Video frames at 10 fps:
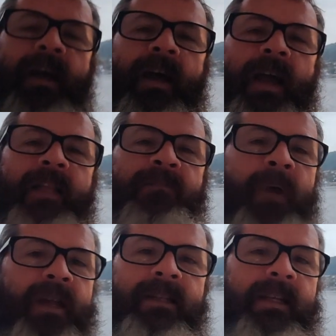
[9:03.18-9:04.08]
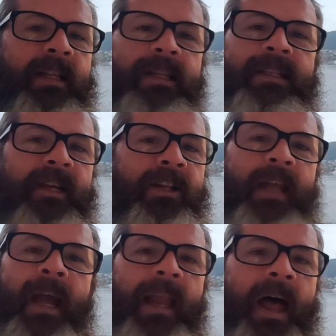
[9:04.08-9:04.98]
It's basically still
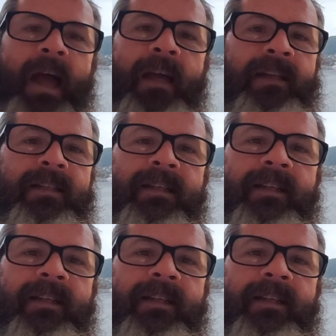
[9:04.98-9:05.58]
daylight.